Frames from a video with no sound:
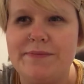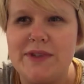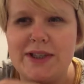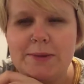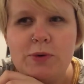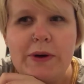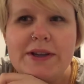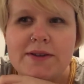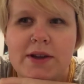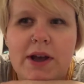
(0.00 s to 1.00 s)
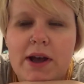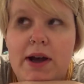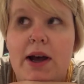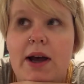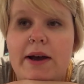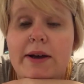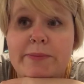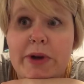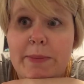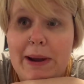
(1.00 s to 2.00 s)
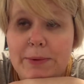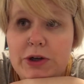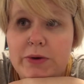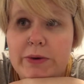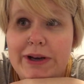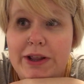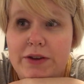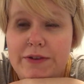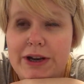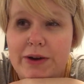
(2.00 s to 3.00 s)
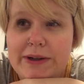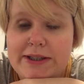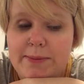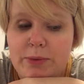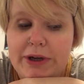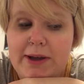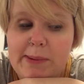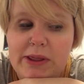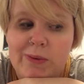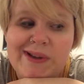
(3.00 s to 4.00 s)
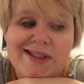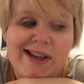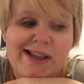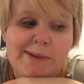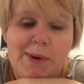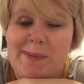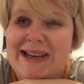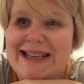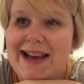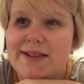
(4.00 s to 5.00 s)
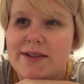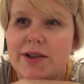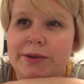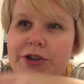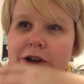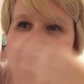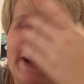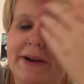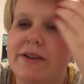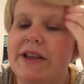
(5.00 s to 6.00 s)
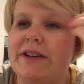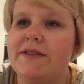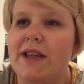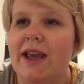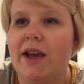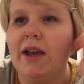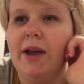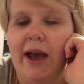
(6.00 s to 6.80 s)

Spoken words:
Stim toys. I'll probably do another video at some point about the ones I keep on my desk, which are bigger things like